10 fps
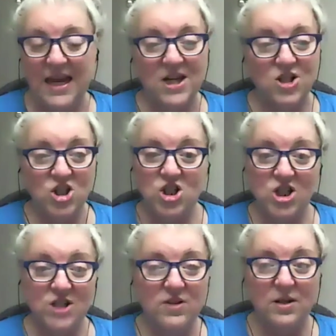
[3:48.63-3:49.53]
it just
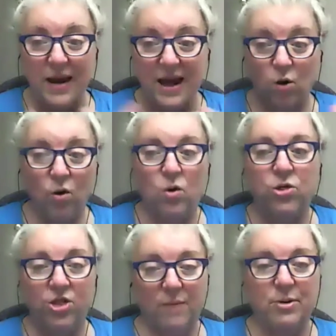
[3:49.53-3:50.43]
shifted my whole
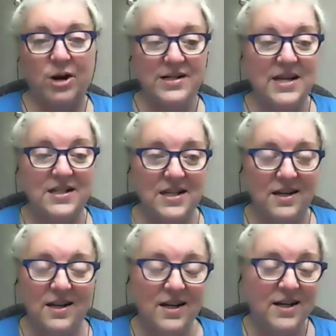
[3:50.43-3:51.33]
thought process
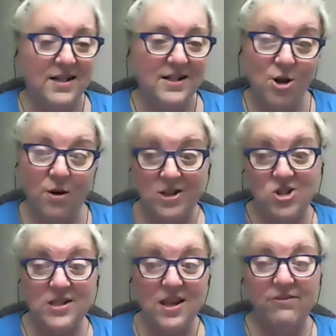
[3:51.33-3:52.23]
and so i
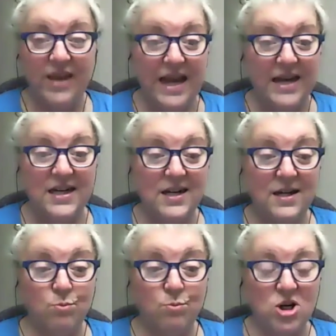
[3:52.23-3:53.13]
just love canada
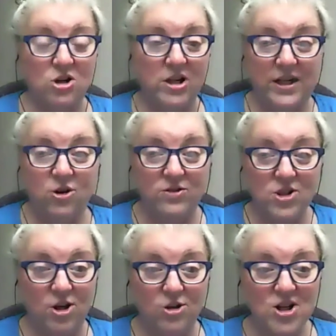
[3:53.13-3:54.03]
and particularly nova
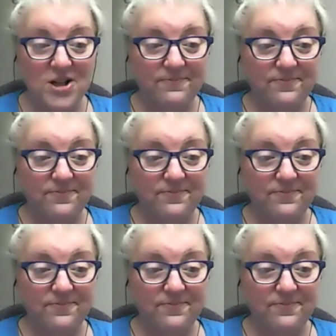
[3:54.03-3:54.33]
scotia